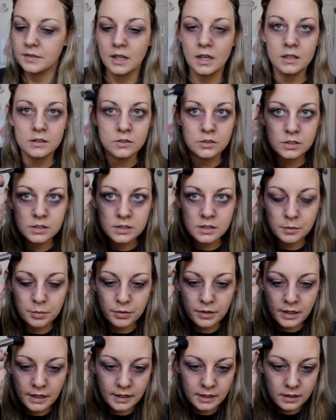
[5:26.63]
and just
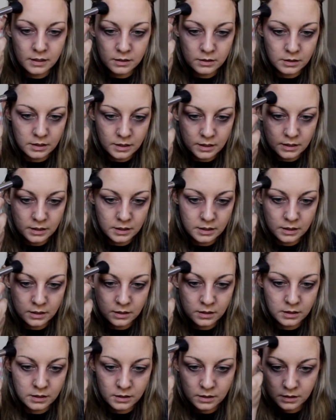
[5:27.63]
apply it right
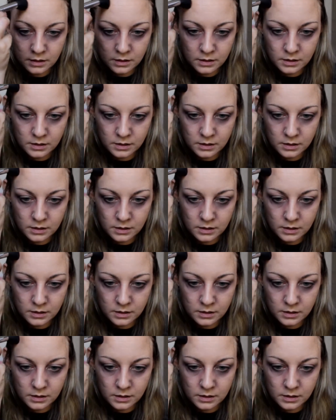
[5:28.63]
here.